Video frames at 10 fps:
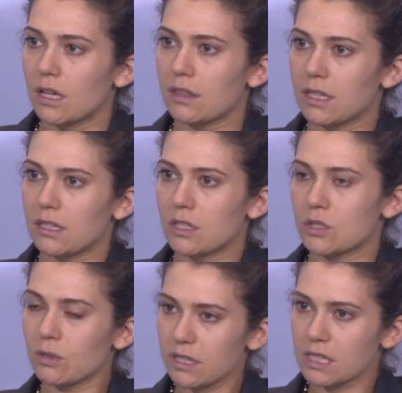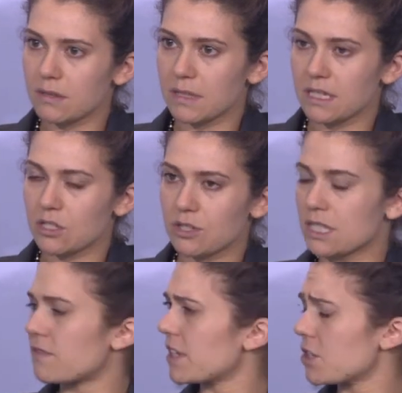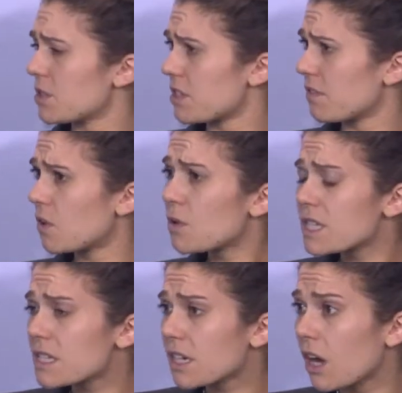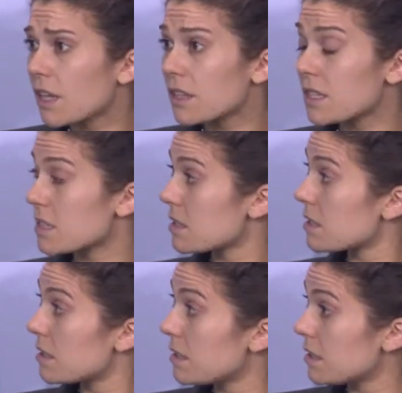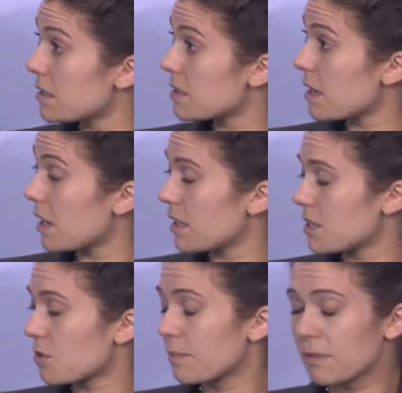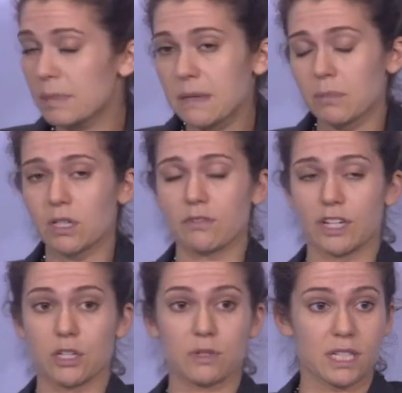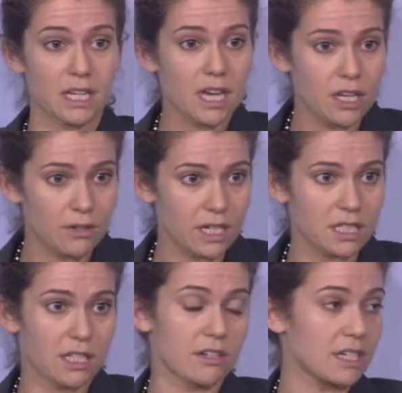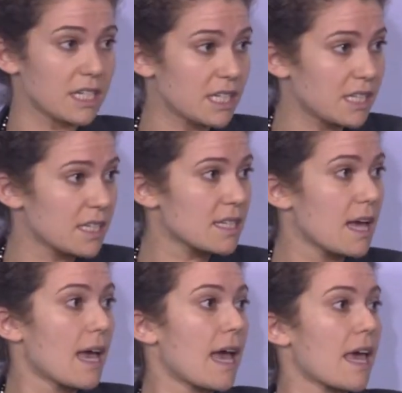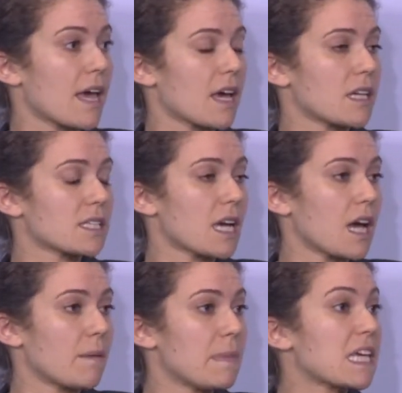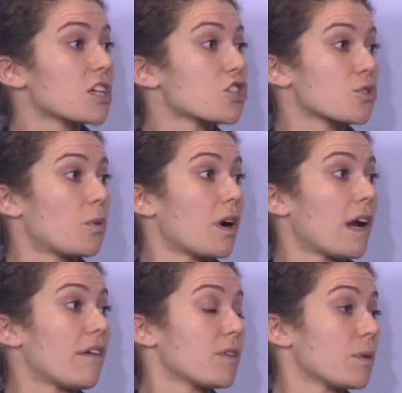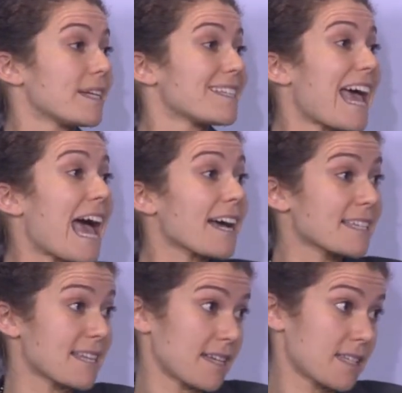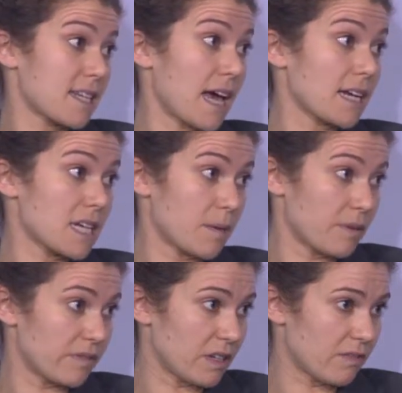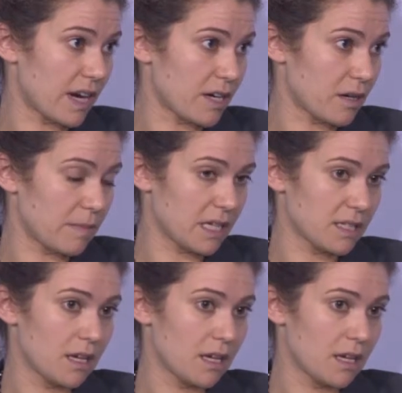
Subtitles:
the tourism industry is very used to focusing on this group of people, very used to catering to their needs and making sure everyone has access to that type of environment.